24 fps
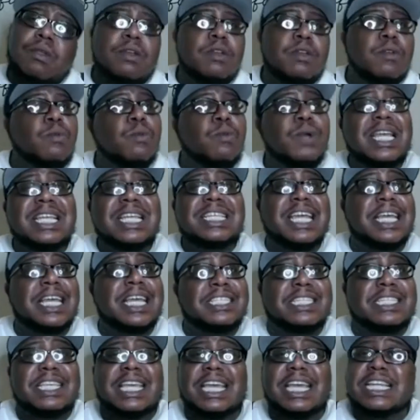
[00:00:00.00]
We
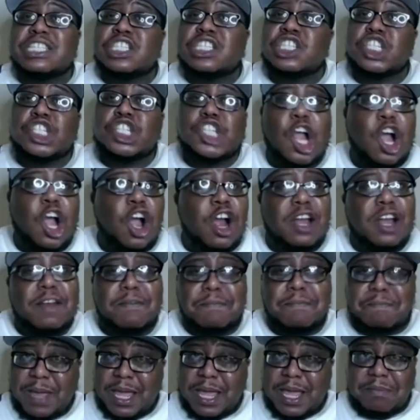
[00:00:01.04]
just getting
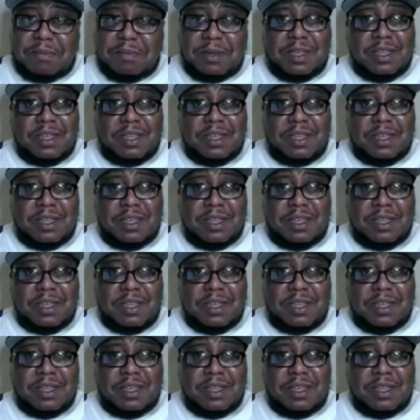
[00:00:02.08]
started, baby.